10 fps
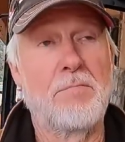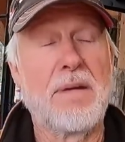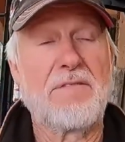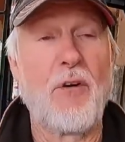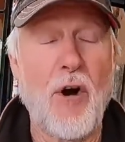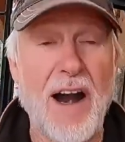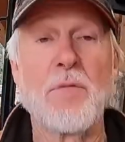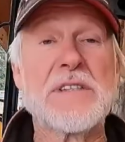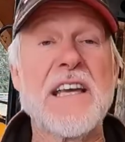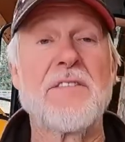before I
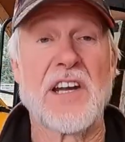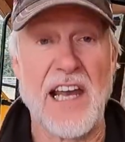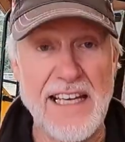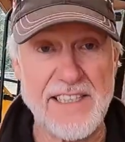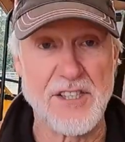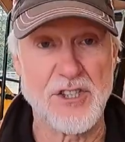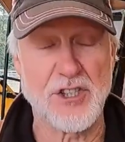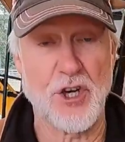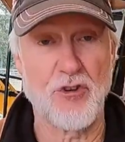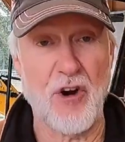was even
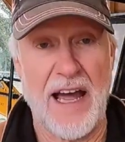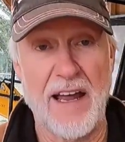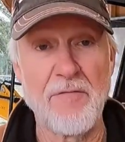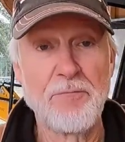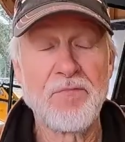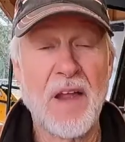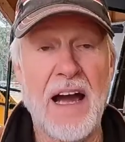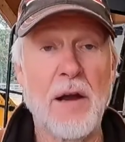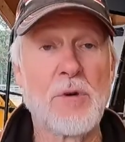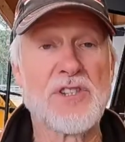licensed to drive,
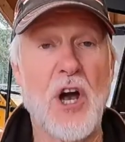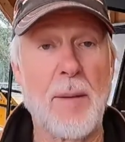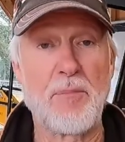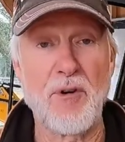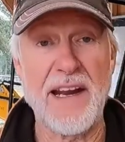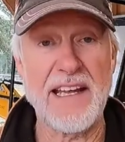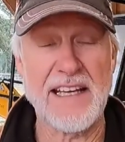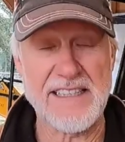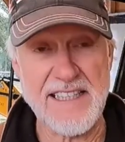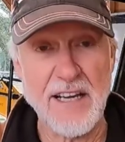I was operating
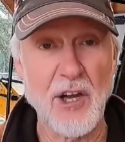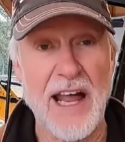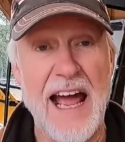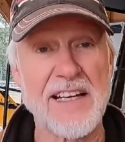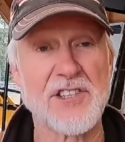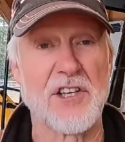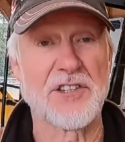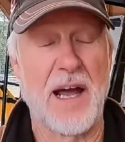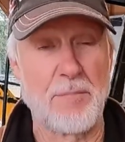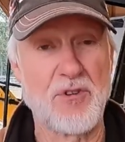a single axle
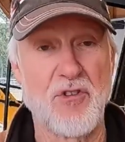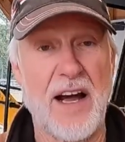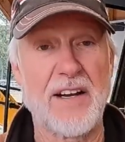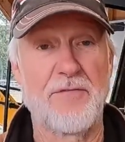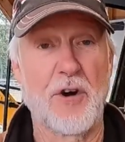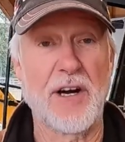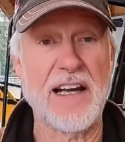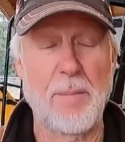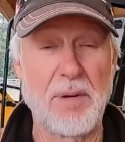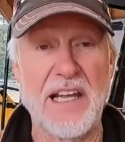dump truck for a
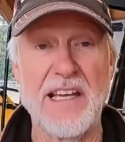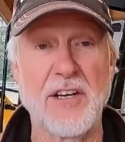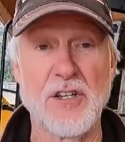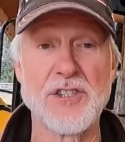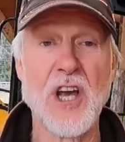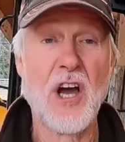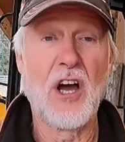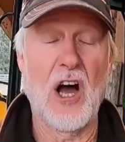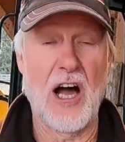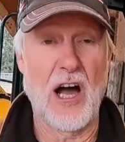couple of years
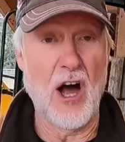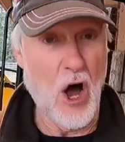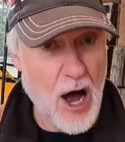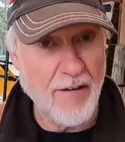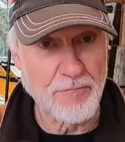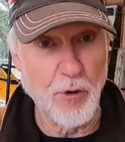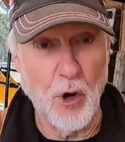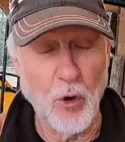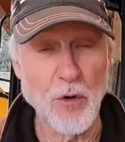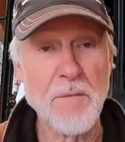
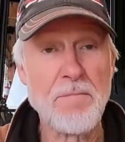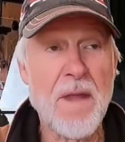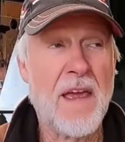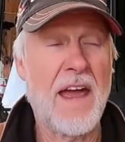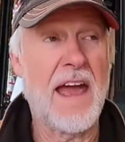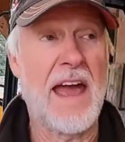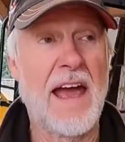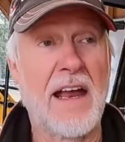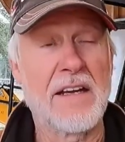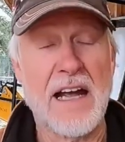off-road,
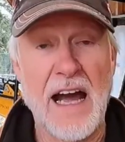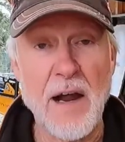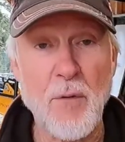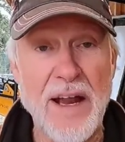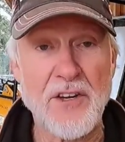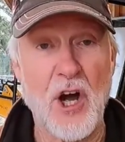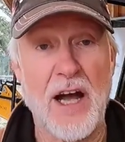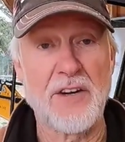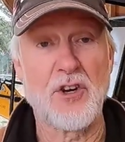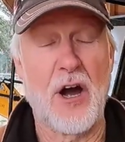and I went
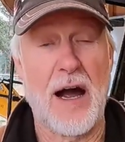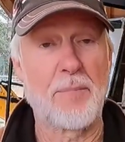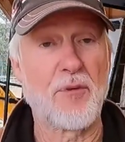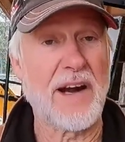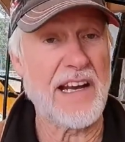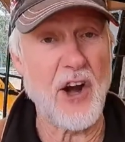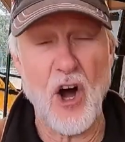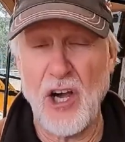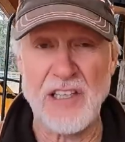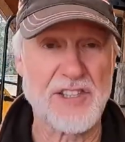on to operate
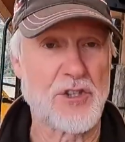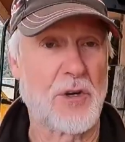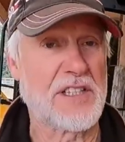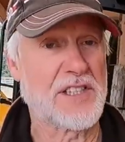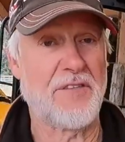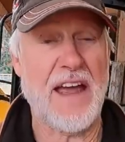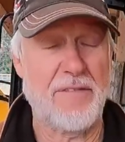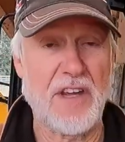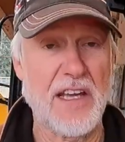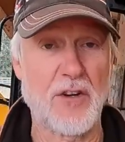all sorts of
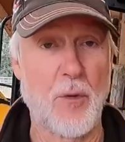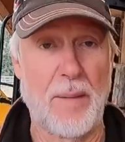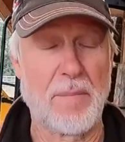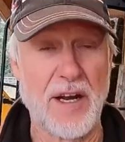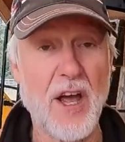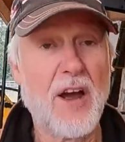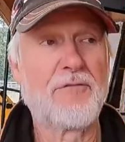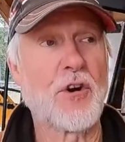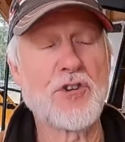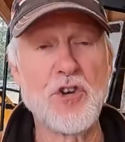heavy equipment.
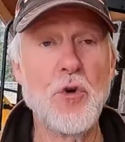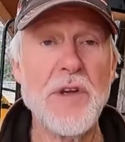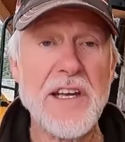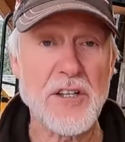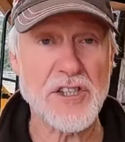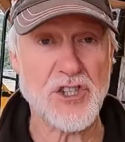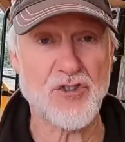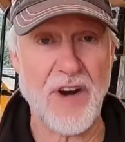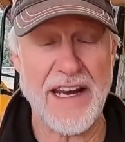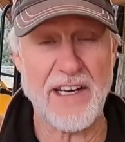For 2 years
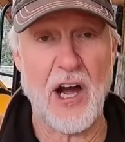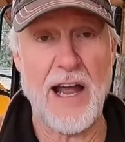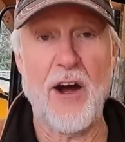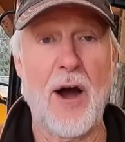straight, I